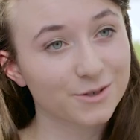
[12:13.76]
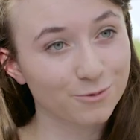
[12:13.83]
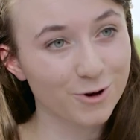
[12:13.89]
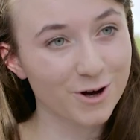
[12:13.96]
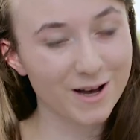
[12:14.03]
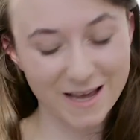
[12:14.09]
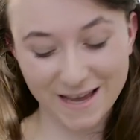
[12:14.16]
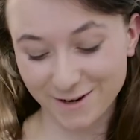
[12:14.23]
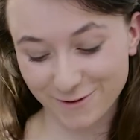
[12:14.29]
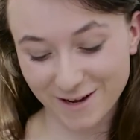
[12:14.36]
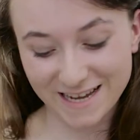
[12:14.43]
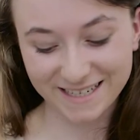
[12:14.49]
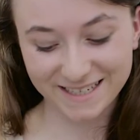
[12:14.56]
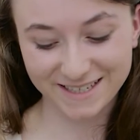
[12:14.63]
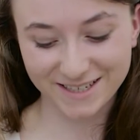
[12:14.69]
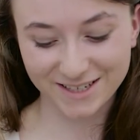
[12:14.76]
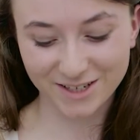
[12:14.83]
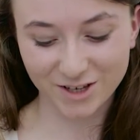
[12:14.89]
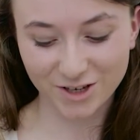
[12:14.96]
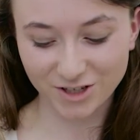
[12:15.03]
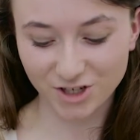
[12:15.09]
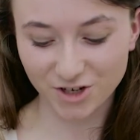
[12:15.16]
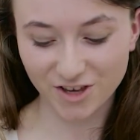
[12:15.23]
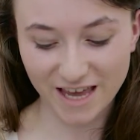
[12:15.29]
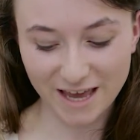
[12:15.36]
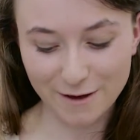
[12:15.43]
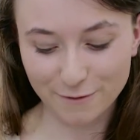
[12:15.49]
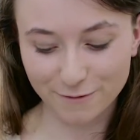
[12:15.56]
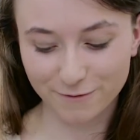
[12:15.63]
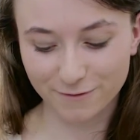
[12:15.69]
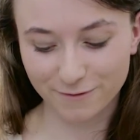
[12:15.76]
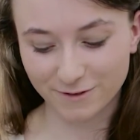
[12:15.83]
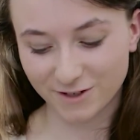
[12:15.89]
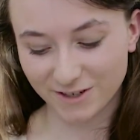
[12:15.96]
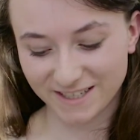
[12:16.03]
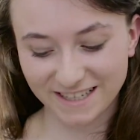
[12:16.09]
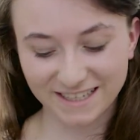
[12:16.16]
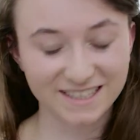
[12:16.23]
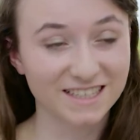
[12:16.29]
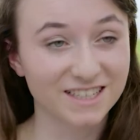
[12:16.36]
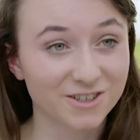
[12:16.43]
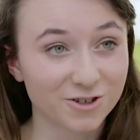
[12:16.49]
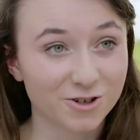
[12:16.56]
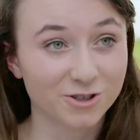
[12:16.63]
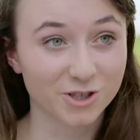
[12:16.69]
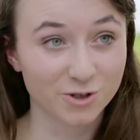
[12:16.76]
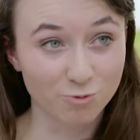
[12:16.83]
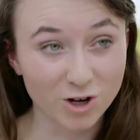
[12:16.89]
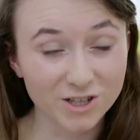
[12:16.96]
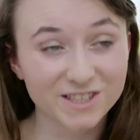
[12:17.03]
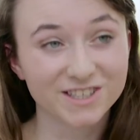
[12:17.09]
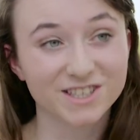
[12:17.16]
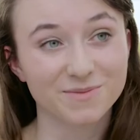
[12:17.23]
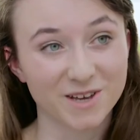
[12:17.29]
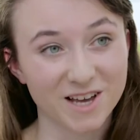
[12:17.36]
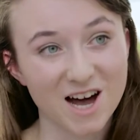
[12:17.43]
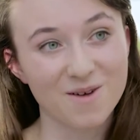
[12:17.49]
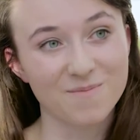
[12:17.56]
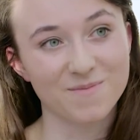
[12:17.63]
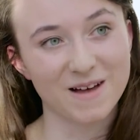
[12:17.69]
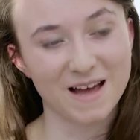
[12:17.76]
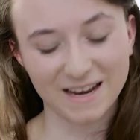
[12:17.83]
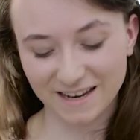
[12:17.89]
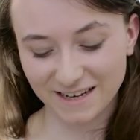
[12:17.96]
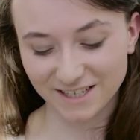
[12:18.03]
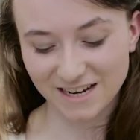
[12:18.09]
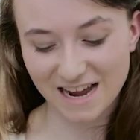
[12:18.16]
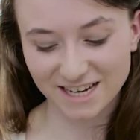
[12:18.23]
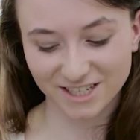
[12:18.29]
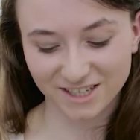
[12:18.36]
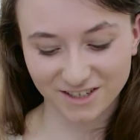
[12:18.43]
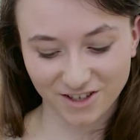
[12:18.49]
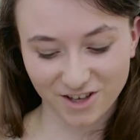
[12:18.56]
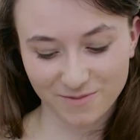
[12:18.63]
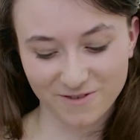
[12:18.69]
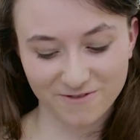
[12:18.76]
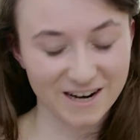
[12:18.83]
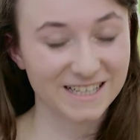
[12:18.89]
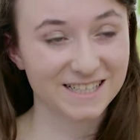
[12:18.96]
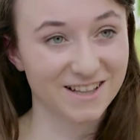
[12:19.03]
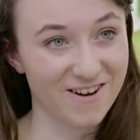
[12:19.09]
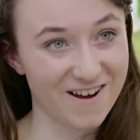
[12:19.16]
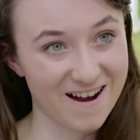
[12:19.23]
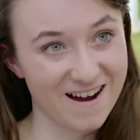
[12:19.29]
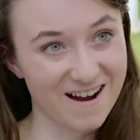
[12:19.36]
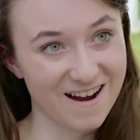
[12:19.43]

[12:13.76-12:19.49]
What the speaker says: What advice could you give to a 16-year-old who wanted to become an international human rights lawyer?